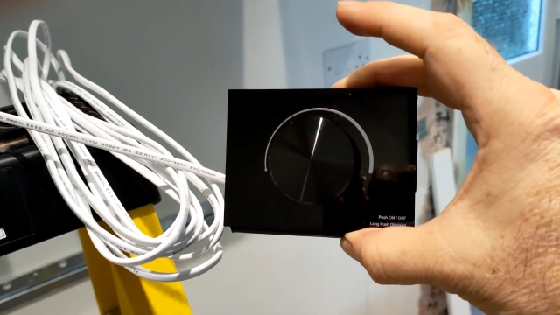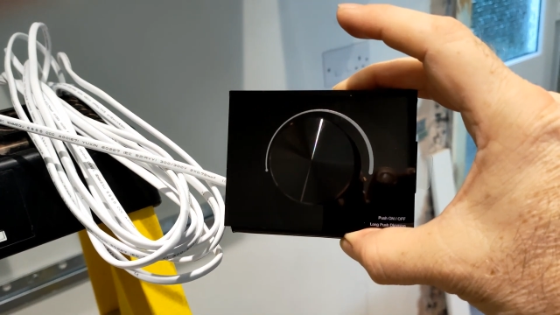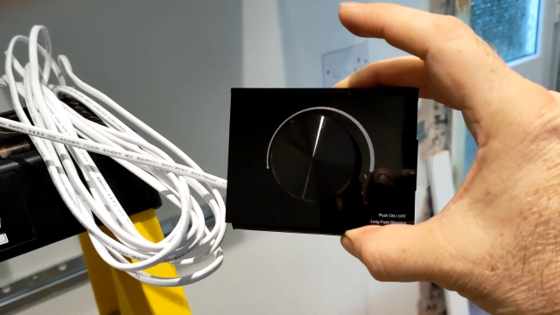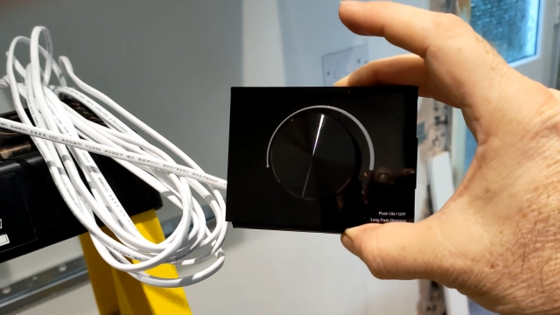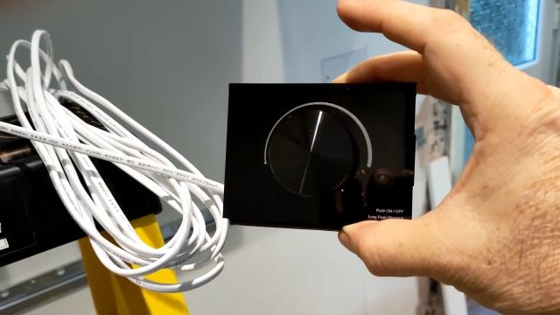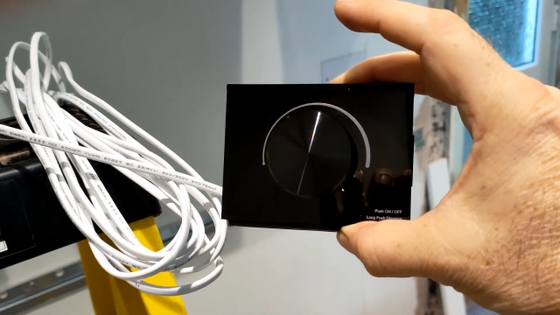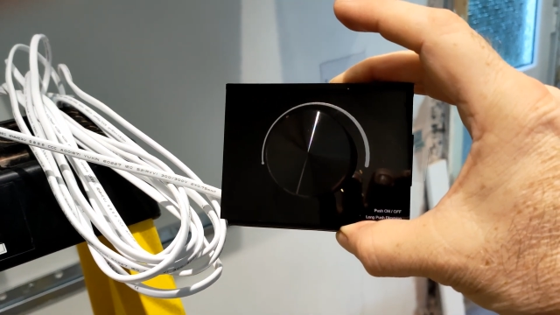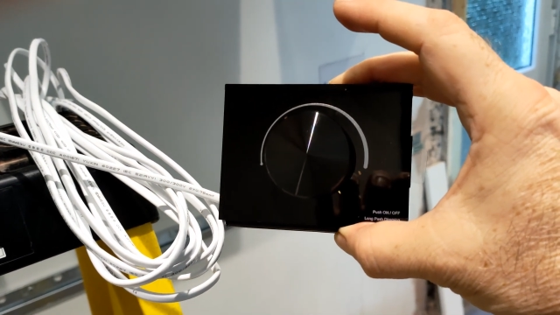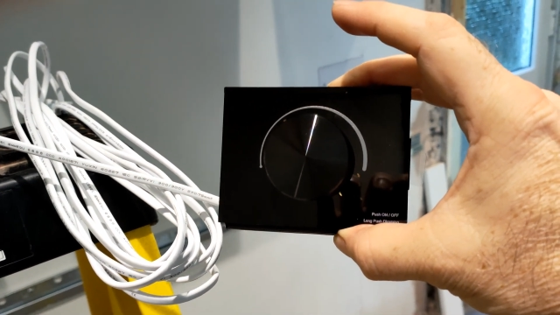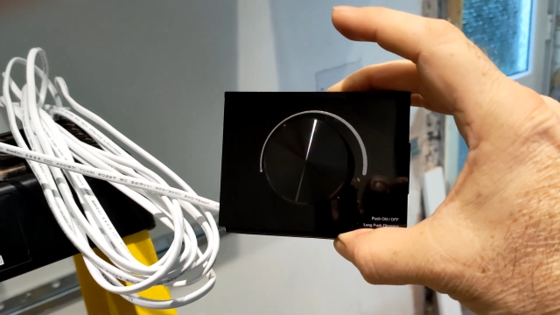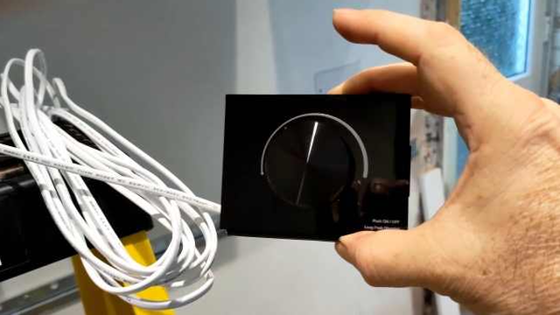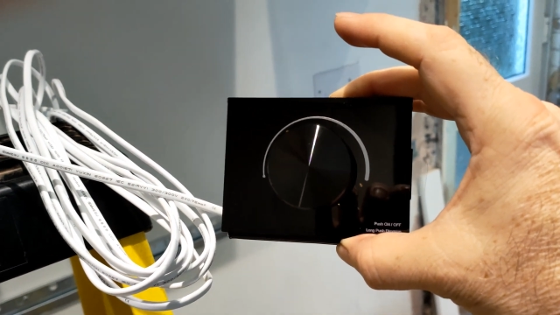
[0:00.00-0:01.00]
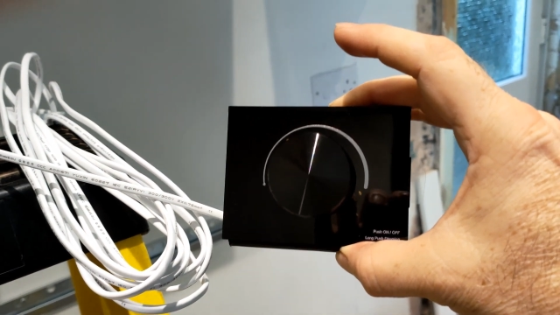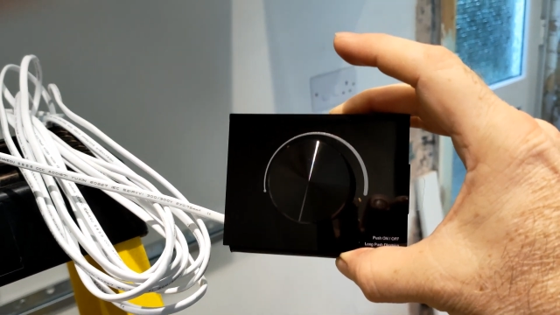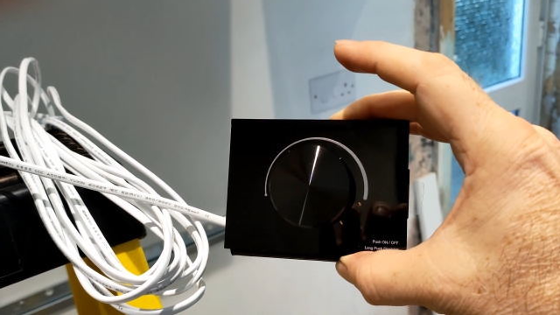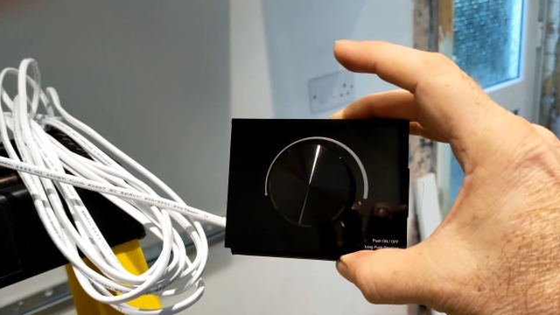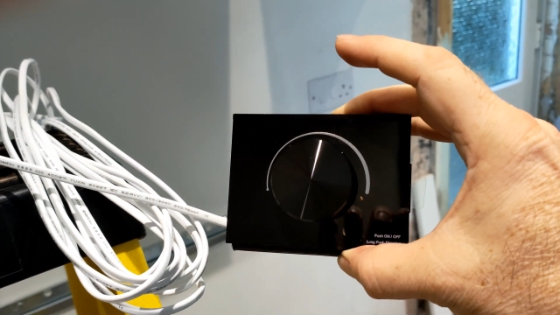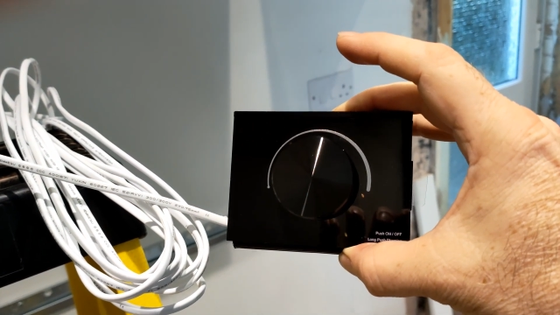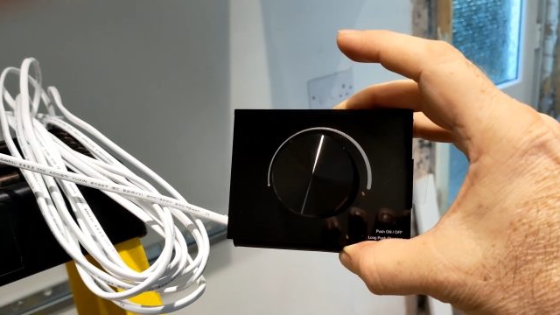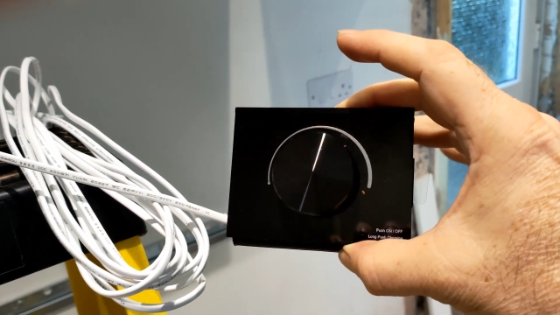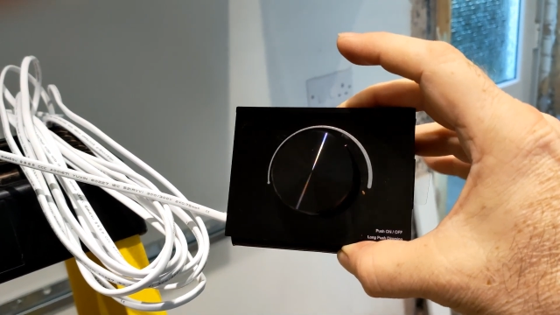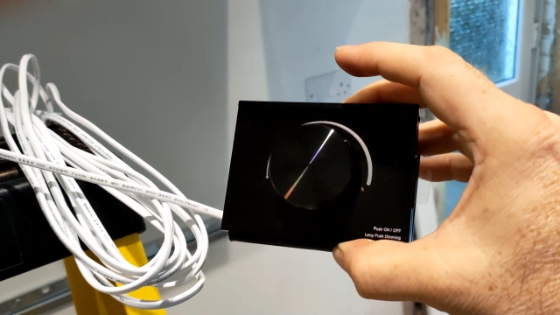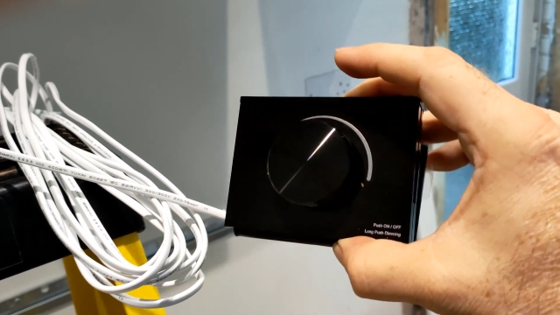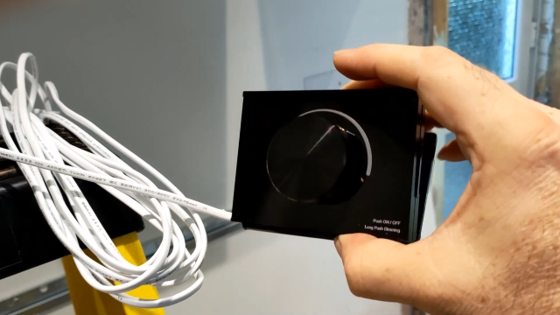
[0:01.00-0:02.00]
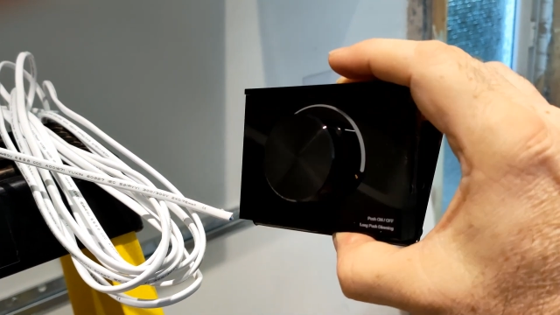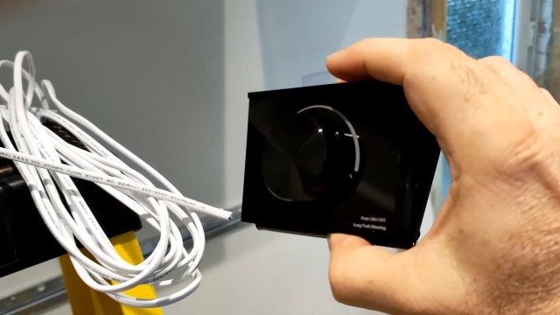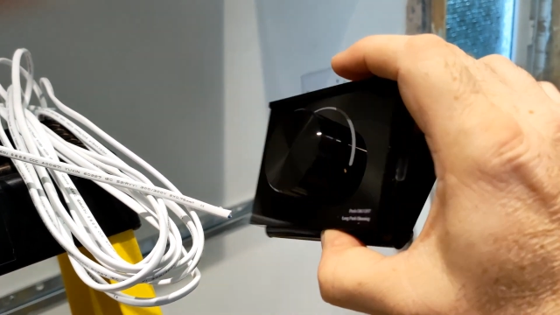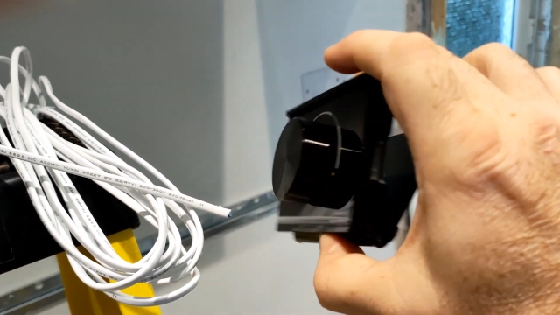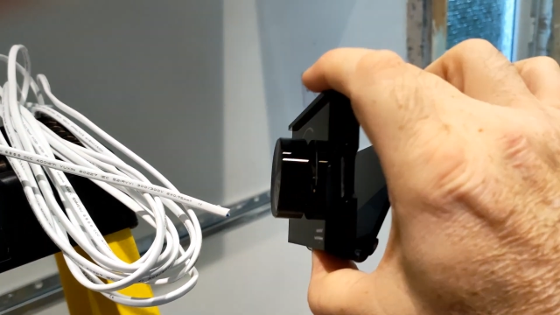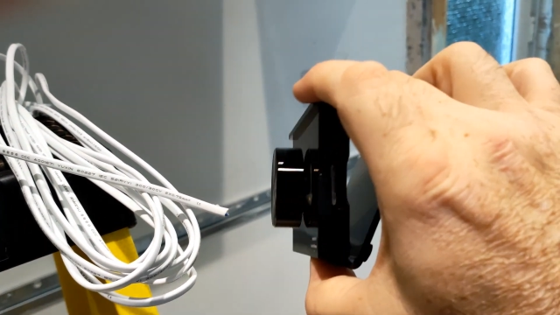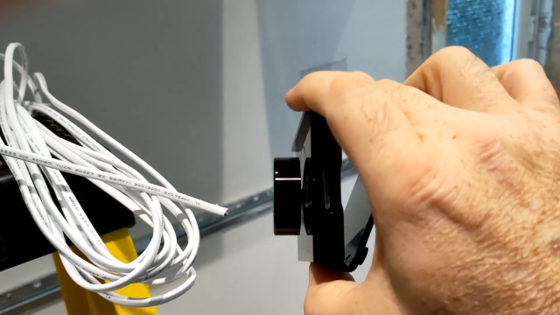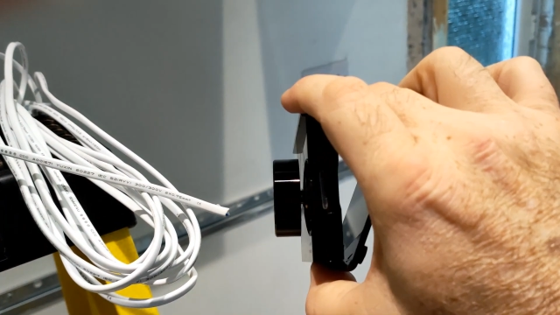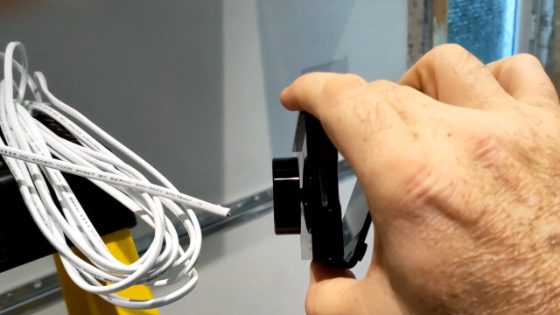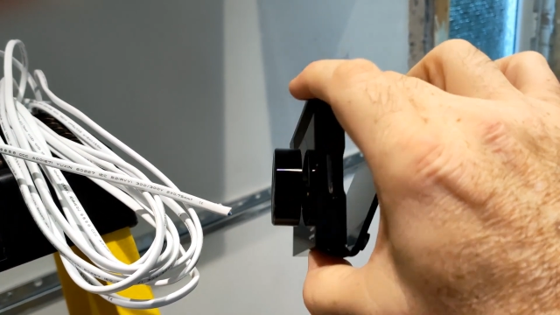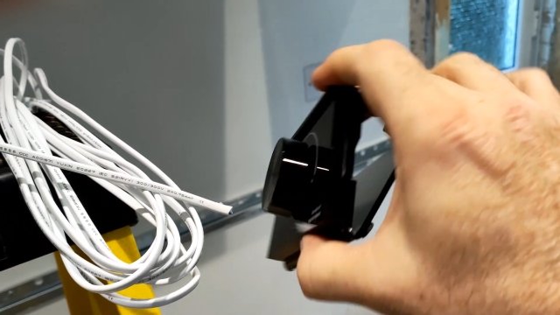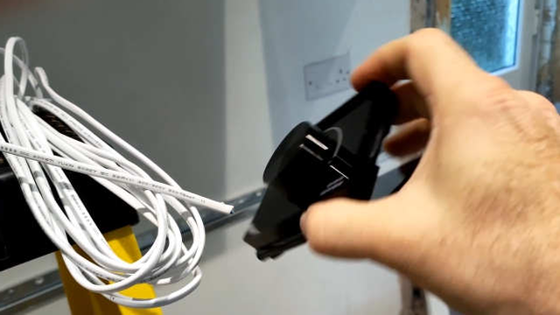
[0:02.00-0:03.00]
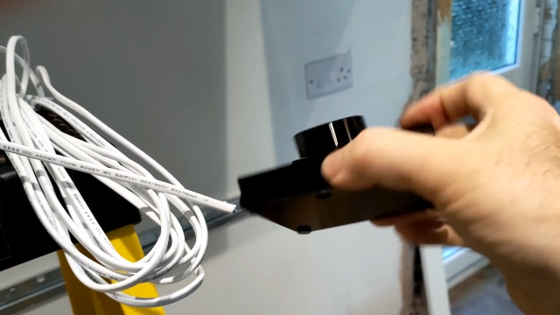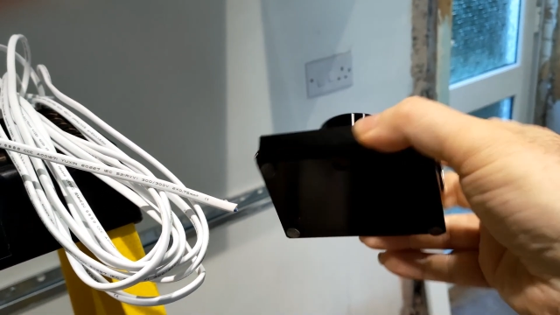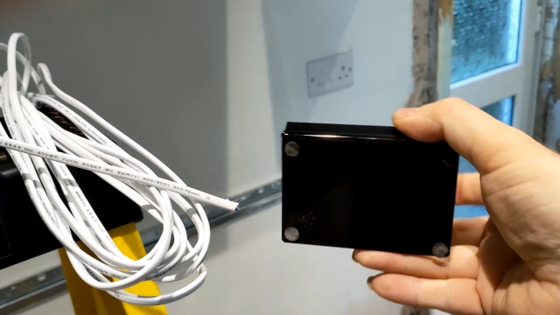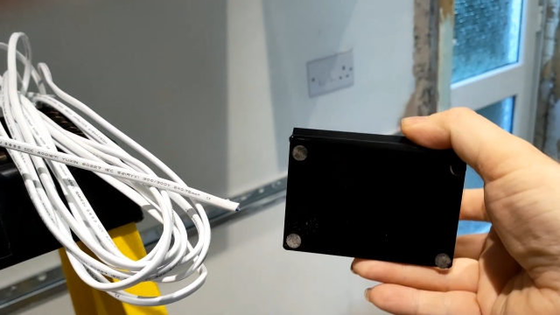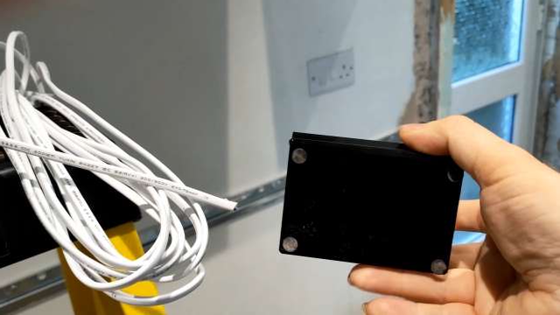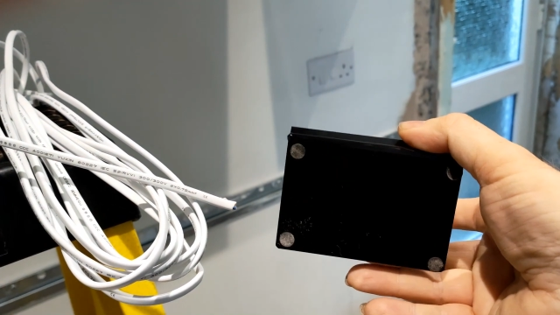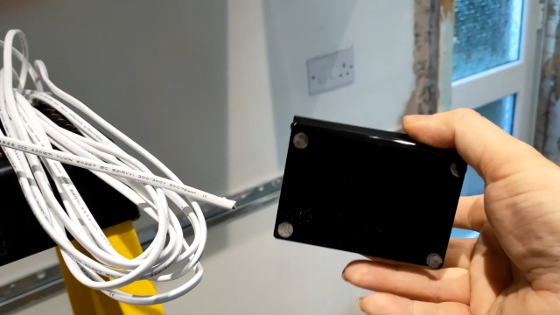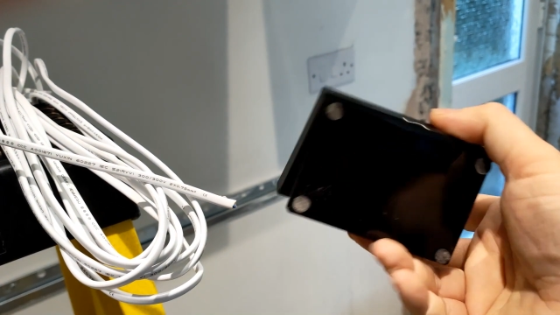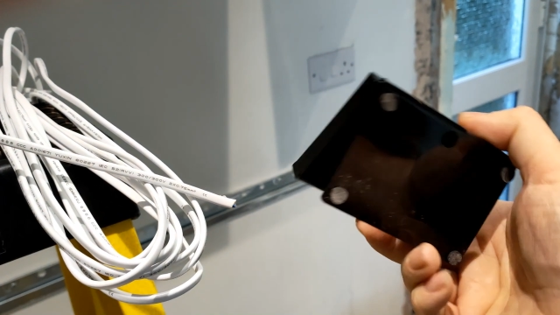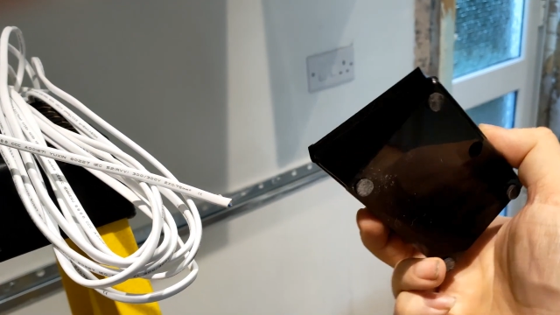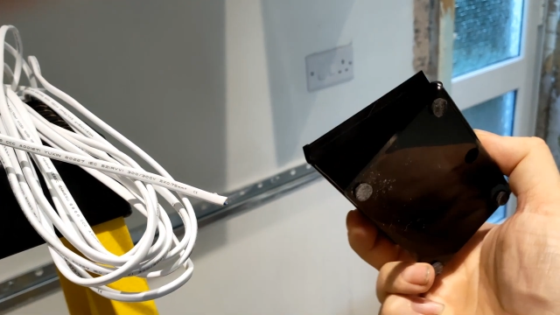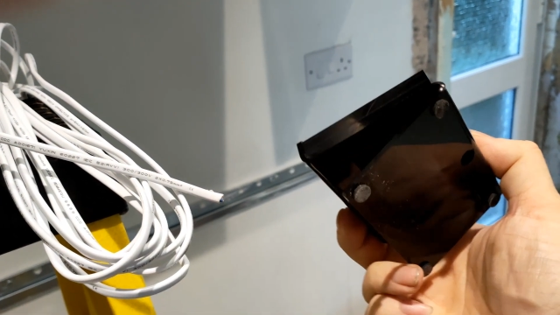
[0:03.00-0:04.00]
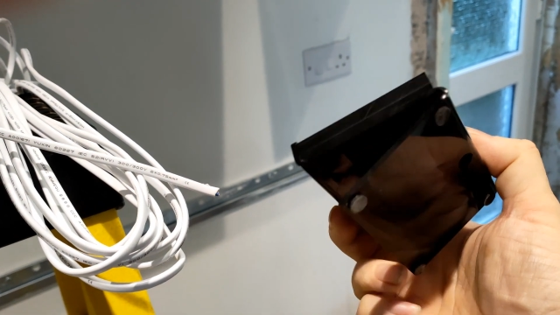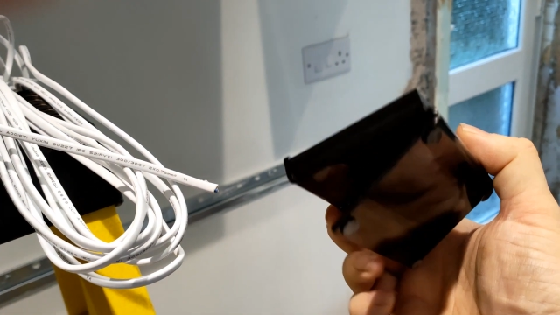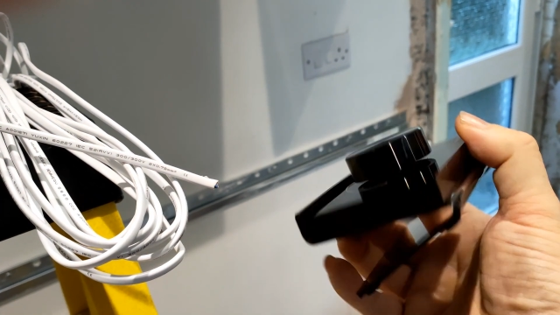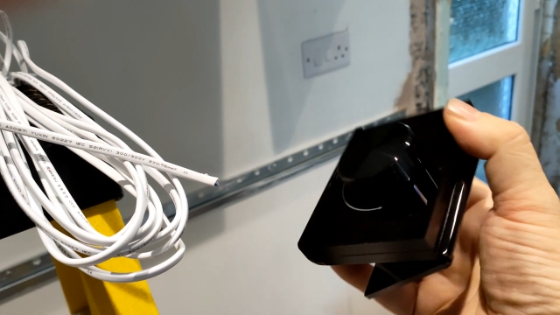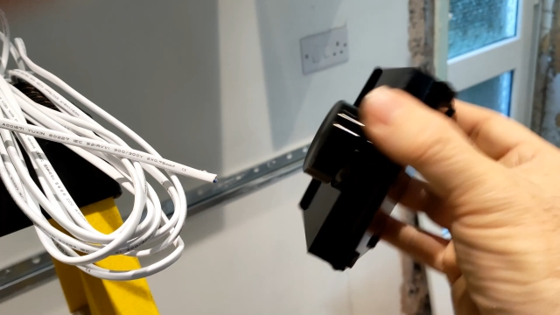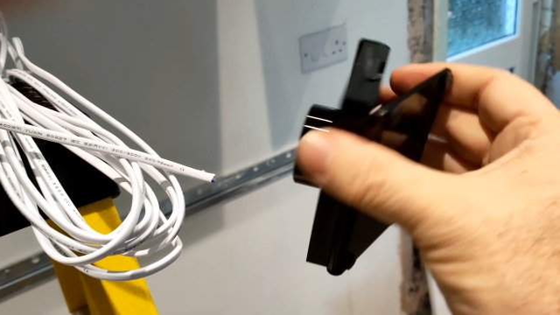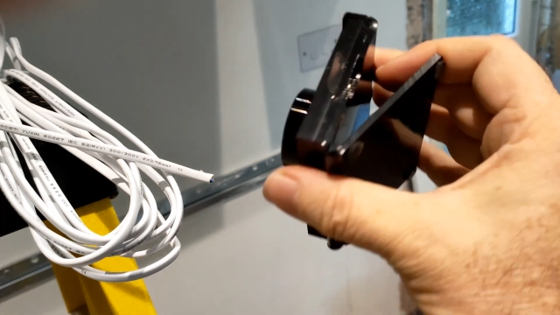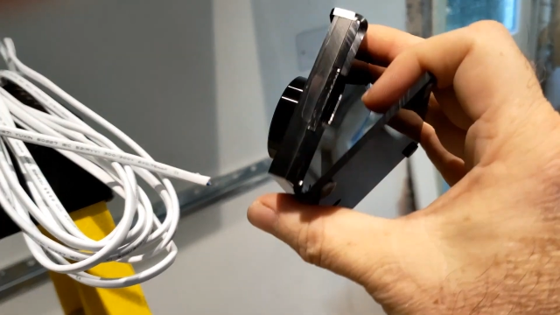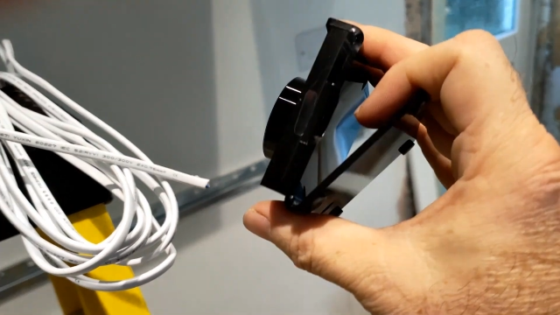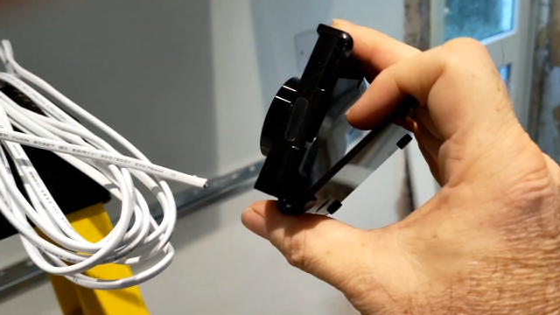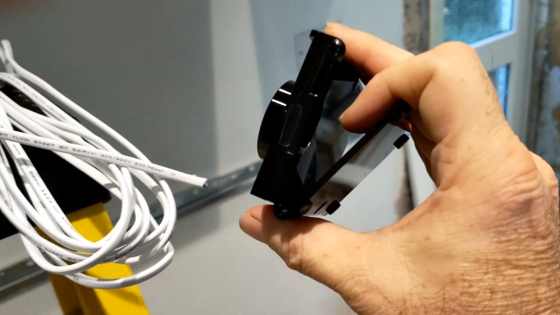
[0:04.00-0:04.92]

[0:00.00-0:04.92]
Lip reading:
[unreadable: no face in view]